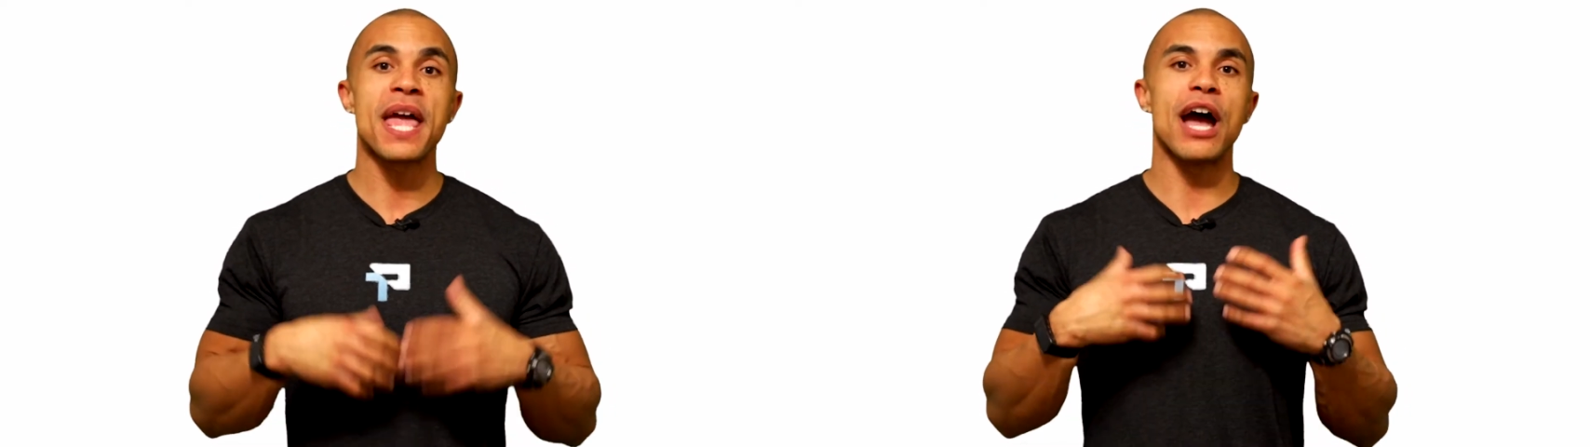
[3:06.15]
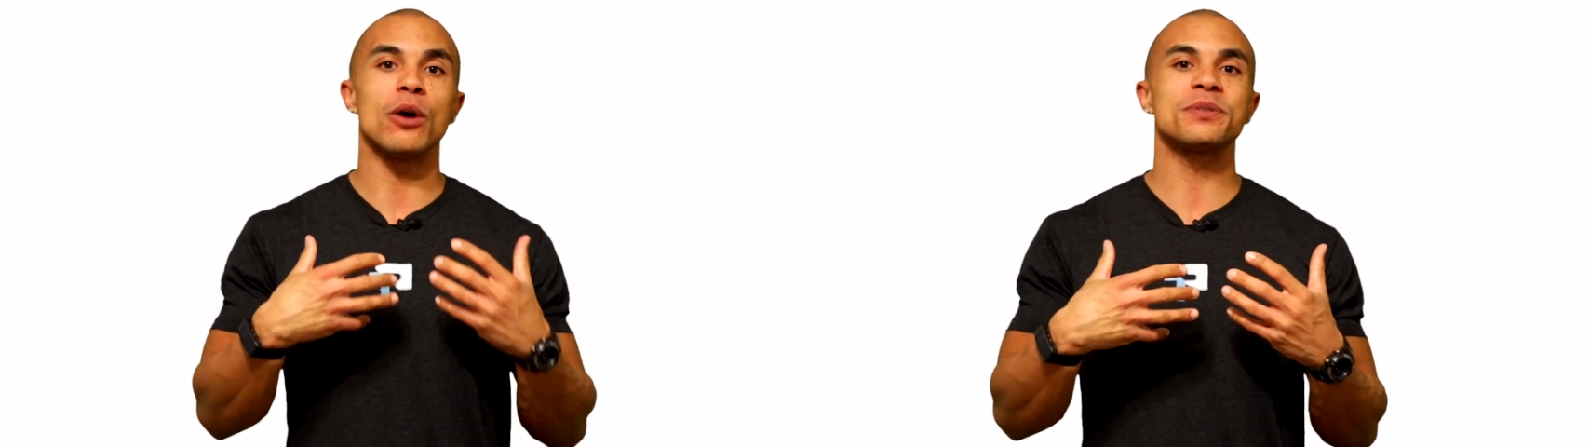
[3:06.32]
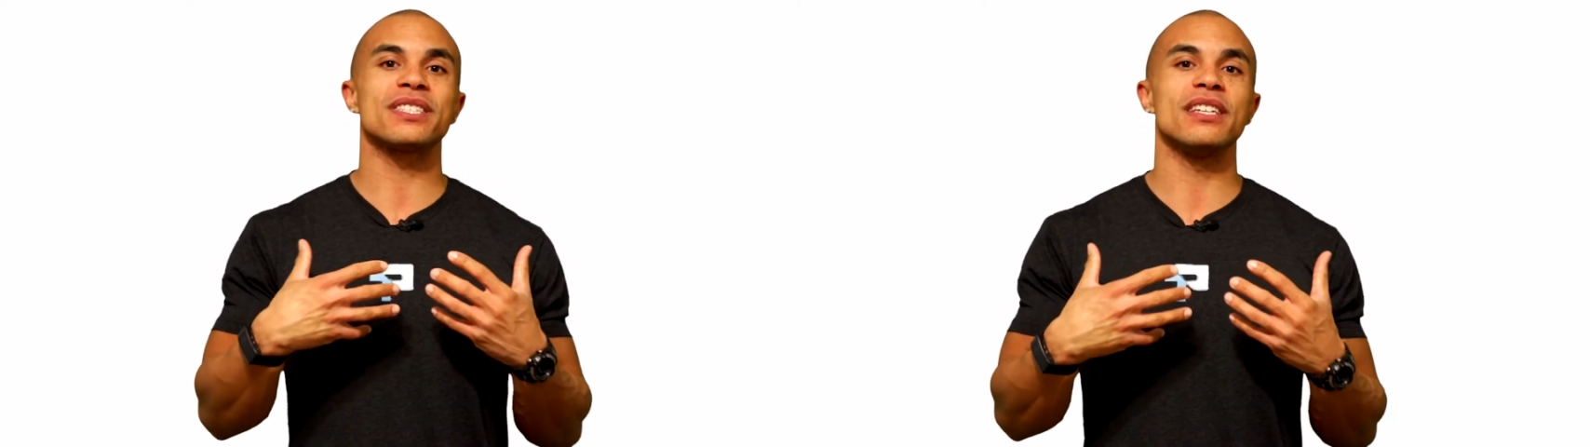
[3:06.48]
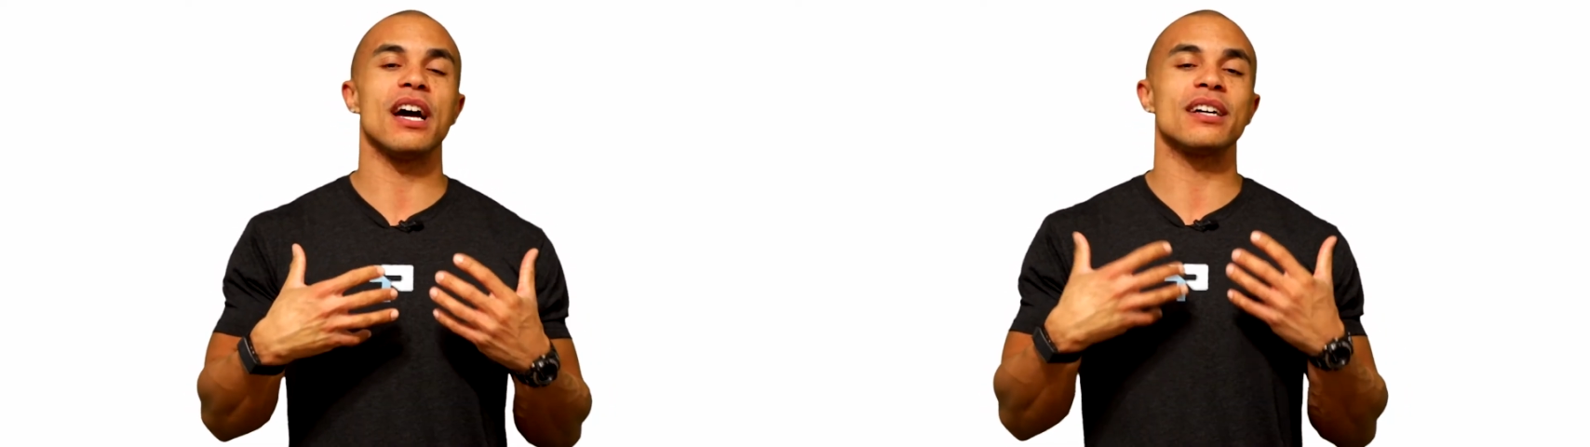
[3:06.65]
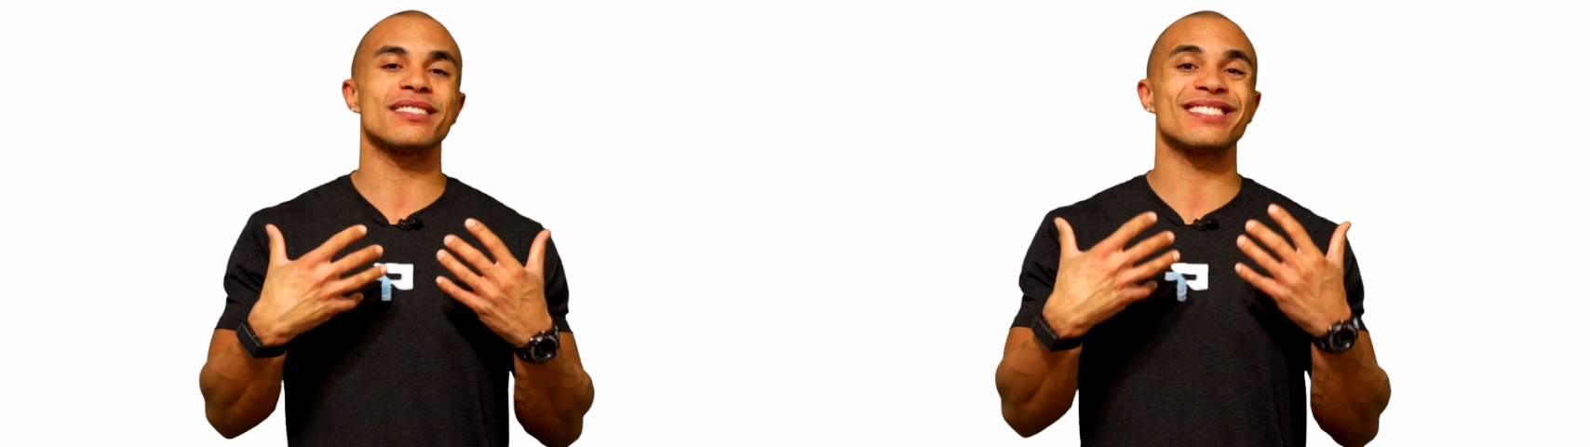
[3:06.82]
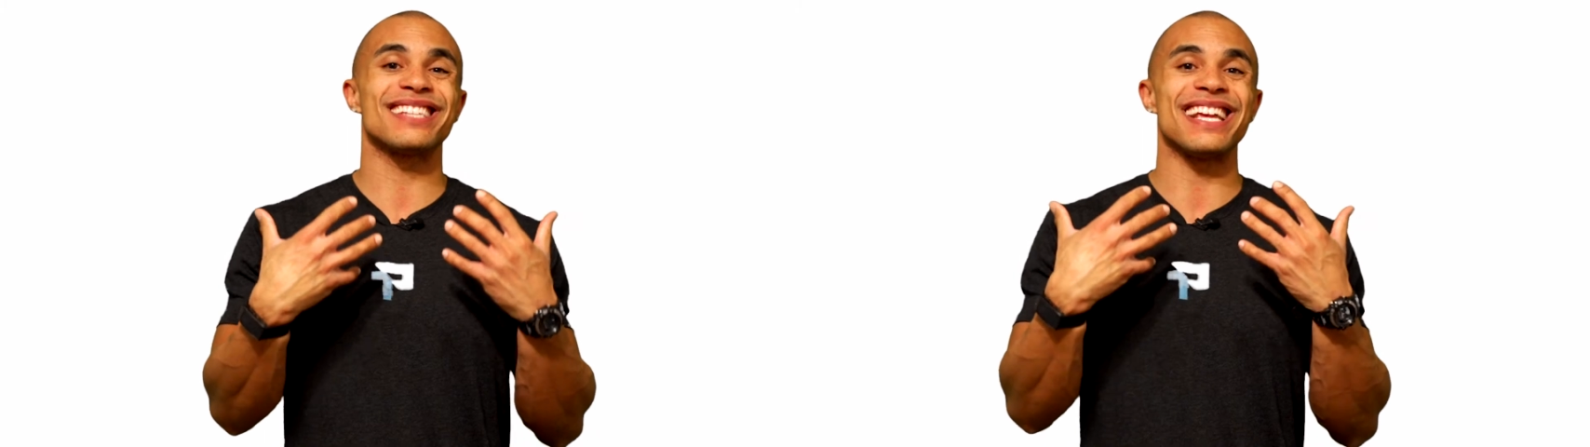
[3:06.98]
helps
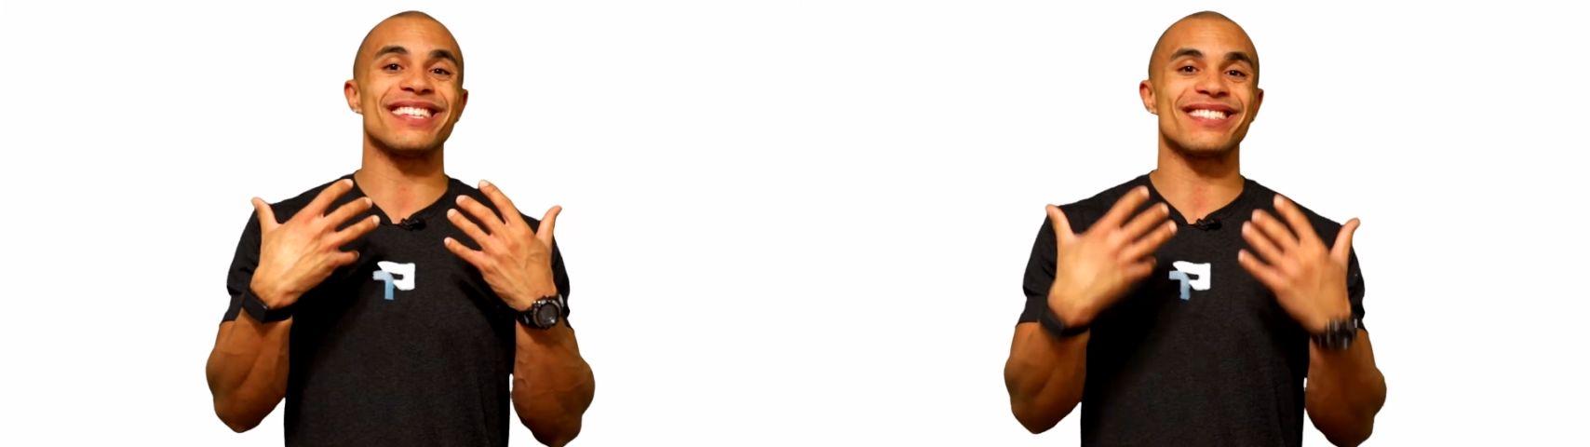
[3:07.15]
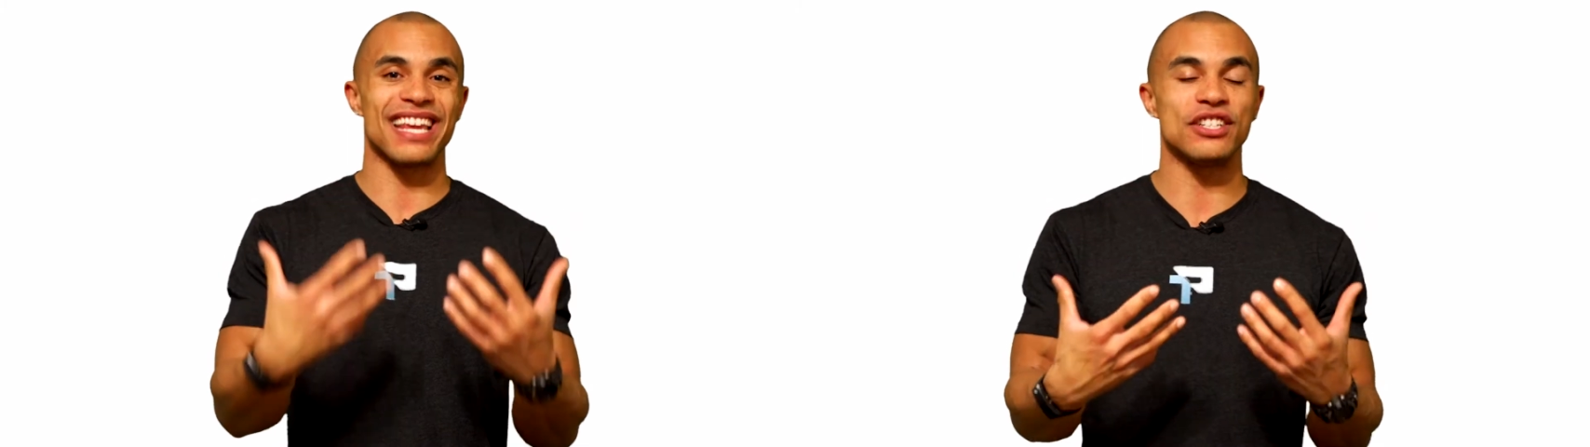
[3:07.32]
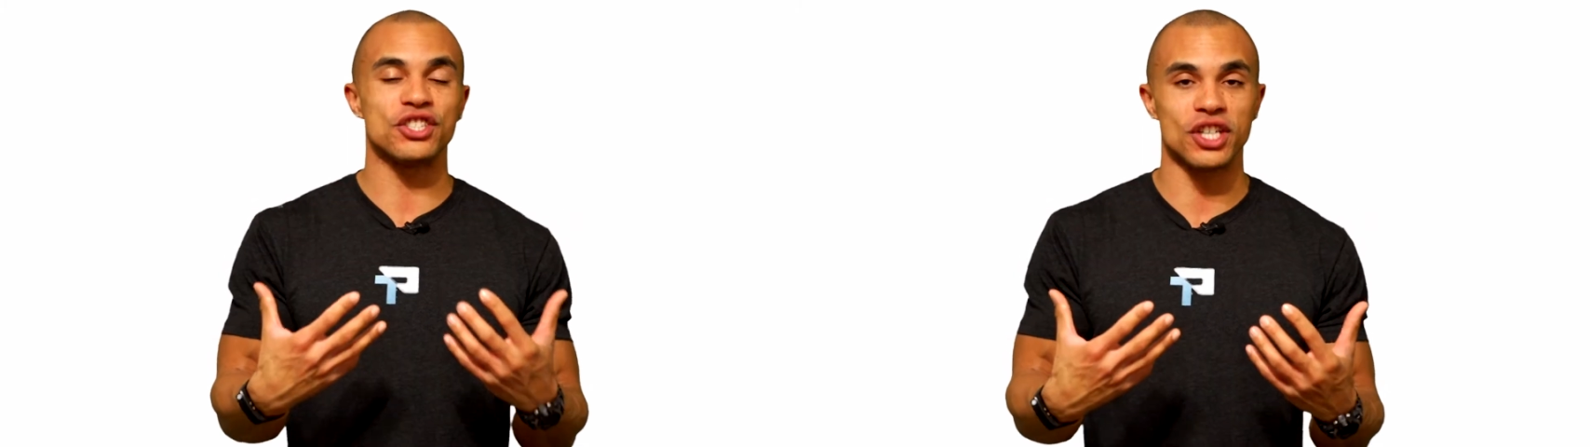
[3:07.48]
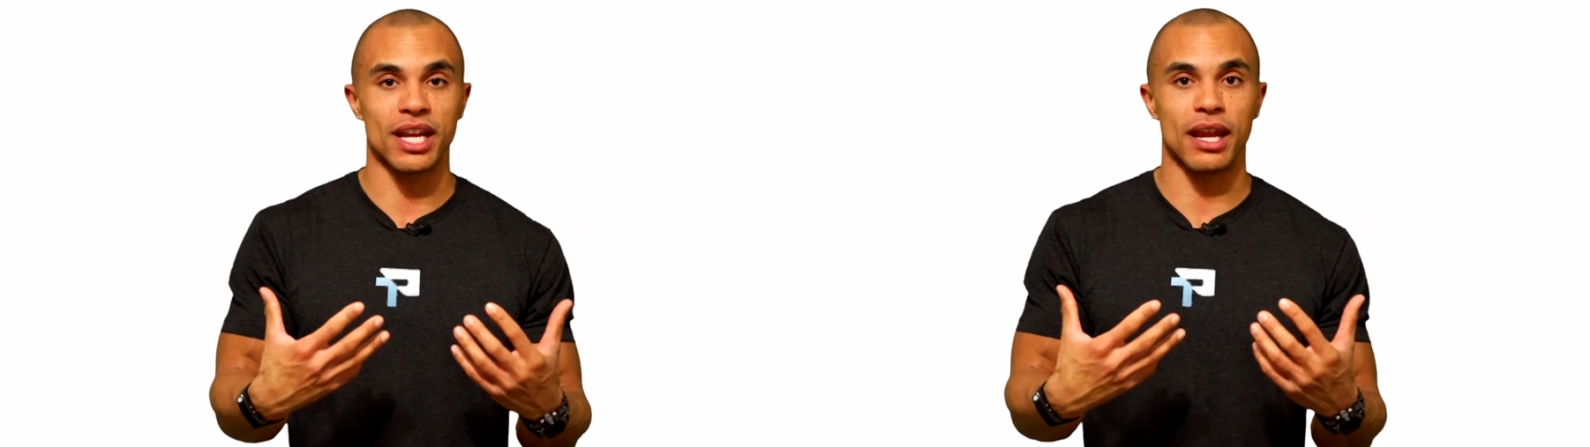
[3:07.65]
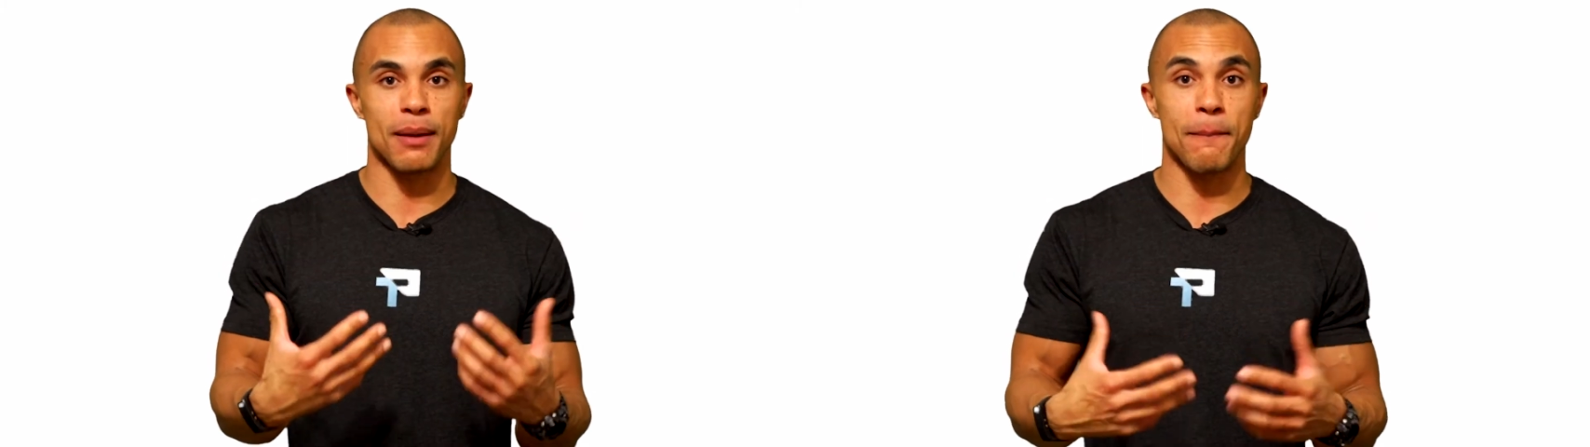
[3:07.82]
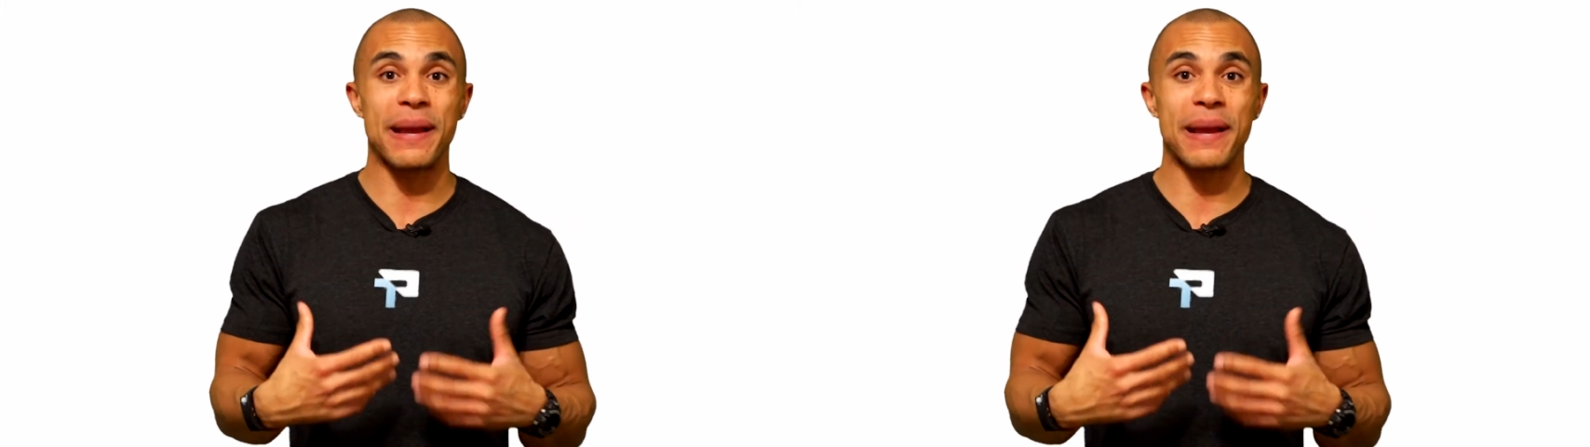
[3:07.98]
us stay satiated,